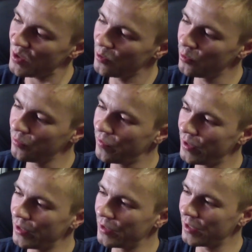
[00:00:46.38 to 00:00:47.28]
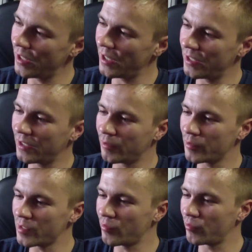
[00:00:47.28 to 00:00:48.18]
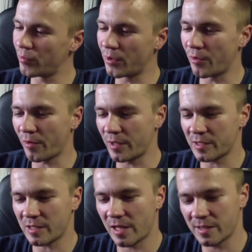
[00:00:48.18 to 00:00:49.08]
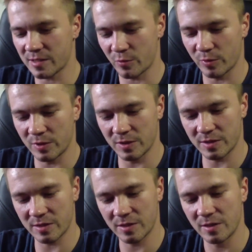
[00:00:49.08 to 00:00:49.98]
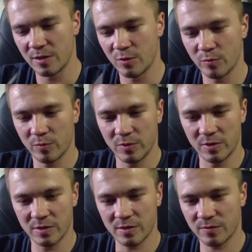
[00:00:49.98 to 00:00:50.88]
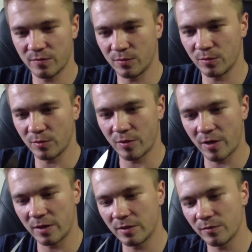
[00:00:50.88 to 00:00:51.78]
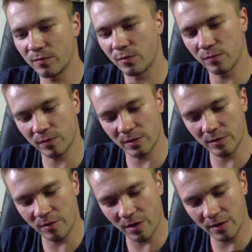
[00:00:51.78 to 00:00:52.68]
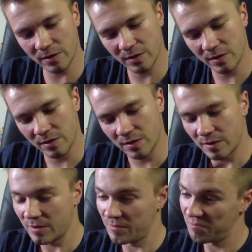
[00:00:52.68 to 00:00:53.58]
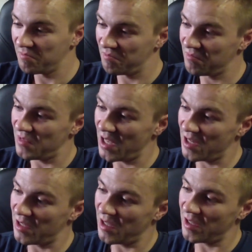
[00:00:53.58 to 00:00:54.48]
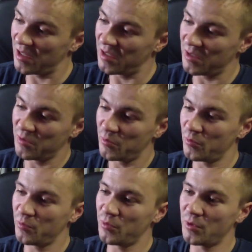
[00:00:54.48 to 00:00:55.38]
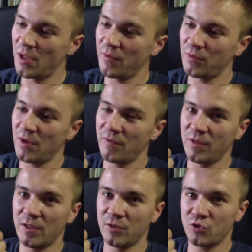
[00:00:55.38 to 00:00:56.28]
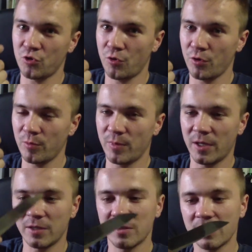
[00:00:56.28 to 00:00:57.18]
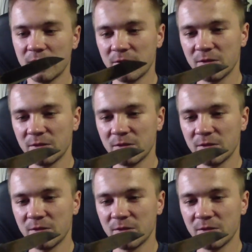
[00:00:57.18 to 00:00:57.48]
good feel in the hand and looks like it will be great slicer with this with this full grind full flat grind like it like it wouldn't have to have that choil but